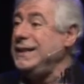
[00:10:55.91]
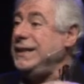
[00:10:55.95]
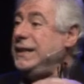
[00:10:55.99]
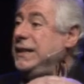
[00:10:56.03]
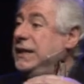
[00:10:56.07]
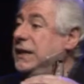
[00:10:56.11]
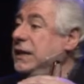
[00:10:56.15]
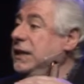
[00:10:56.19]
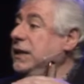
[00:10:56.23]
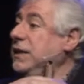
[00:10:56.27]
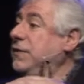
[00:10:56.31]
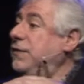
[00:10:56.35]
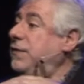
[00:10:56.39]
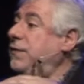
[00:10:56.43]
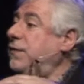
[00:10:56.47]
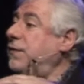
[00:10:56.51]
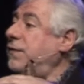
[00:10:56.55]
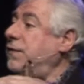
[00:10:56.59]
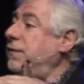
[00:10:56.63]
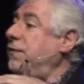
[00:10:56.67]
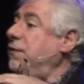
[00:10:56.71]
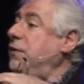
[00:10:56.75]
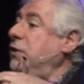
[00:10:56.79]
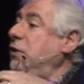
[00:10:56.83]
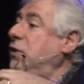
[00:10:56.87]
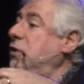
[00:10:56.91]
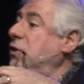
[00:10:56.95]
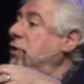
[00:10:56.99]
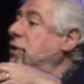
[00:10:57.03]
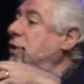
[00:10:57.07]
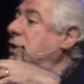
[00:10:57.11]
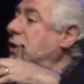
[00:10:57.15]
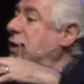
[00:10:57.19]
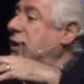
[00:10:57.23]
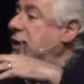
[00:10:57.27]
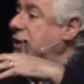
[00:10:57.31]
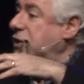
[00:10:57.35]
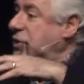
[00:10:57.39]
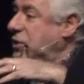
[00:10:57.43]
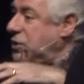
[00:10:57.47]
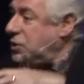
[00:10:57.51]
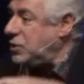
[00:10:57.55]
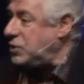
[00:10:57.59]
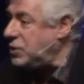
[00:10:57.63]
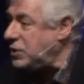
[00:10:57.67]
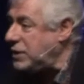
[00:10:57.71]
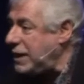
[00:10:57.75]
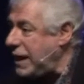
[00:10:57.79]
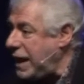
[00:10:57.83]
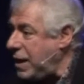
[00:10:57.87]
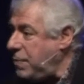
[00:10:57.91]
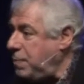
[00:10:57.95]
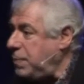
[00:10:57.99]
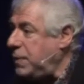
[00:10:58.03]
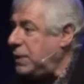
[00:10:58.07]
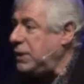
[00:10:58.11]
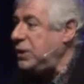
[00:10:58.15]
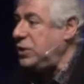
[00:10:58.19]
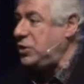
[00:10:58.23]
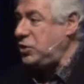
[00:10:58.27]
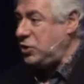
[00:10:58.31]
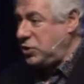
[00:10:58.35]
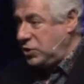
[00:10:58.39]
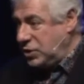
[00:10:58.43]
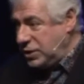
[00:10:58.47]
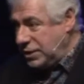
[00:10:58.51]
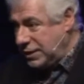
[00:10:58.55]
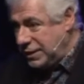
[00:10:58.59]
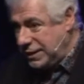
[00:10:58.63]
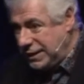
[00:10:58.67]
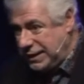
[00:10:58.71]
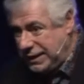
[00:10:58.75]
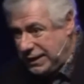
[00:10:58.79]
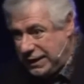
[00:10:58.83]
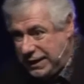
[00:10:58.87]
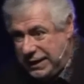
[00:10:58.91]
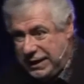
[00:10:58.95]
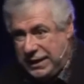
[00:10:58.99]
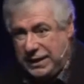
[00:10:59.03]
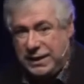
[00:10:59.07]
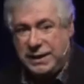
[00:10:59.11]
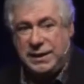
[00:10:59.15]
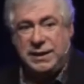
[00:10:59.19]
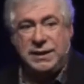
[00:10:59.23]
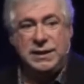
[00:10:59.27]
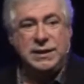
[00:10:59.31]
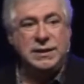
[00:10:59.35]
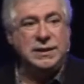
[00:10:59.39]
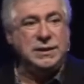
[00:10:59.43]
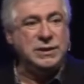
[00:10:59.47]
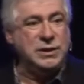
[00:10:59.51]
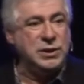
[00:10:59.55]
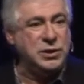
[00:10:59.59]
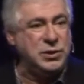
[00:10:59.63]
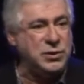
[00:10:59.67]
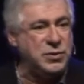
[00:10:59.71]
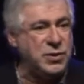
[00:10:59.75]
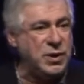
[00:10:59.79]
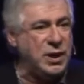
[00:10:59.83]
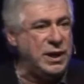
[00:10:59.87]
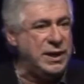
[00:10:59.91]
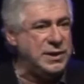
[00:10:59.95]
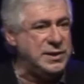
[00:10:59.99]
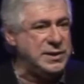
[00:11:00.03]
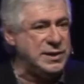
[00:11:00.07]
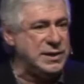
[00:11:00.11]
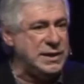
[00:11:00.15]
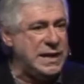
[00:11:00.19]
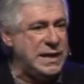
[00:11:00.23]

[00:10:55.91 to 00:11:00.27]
if you're not established in Christ's